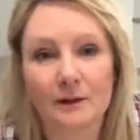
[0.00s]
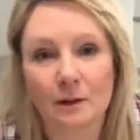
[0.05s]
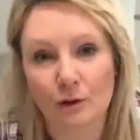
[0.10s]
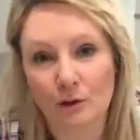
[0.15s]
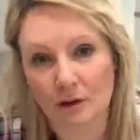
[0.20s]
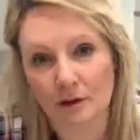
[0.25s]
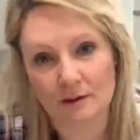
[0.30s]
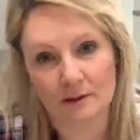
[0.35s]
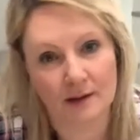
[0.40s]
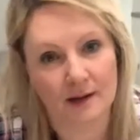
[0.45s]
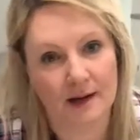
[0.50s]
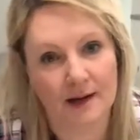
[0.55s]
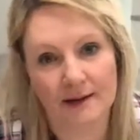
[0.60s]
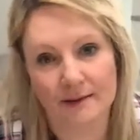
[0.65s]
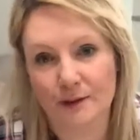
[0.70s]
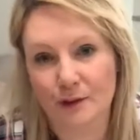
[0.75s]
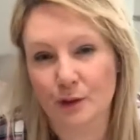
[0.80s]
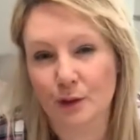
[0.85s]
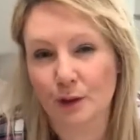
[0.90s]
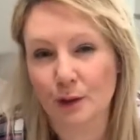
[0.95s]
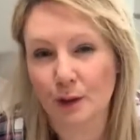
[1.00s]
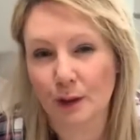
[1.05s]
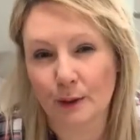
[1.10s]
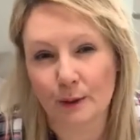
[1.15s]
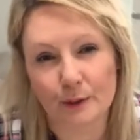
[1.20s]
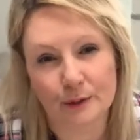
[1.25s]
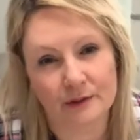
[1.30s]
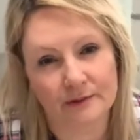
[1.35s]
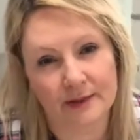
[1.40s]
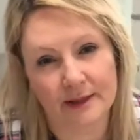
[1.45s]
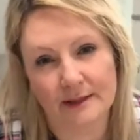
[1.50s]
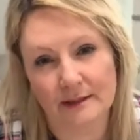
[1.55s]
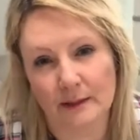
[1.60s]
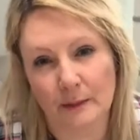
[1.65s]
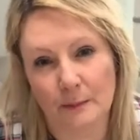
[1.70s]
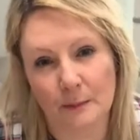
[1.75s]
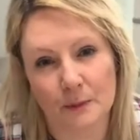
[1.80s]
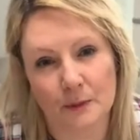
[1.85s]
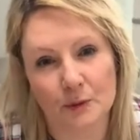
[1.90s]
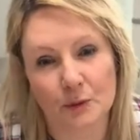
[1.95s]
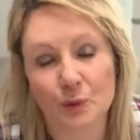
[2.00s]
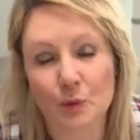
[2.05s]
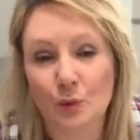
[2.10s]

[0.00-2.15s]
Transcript: look online, there's loads of examples.